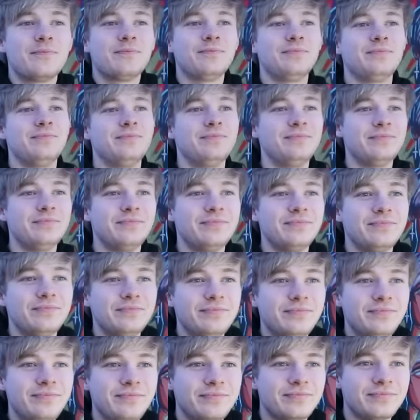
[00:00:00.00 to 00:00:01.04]

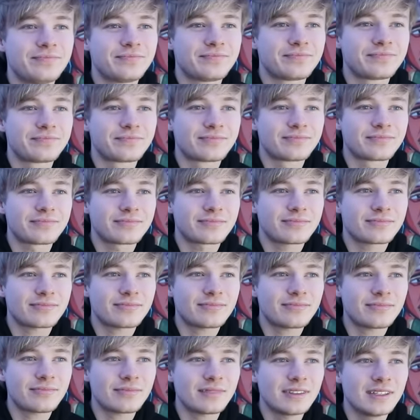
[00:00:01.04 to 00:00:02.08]

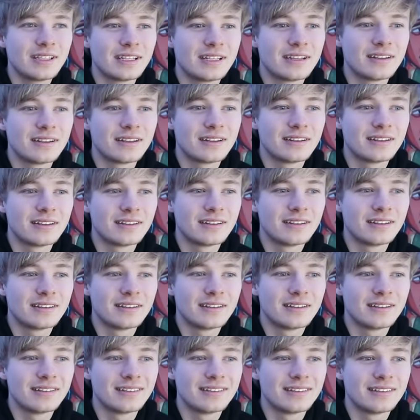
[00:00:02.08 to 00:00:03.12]

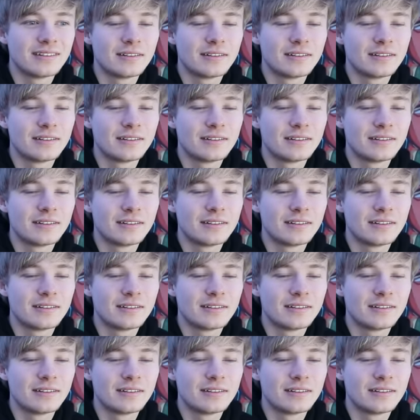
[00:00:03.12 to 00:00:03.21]
(silent)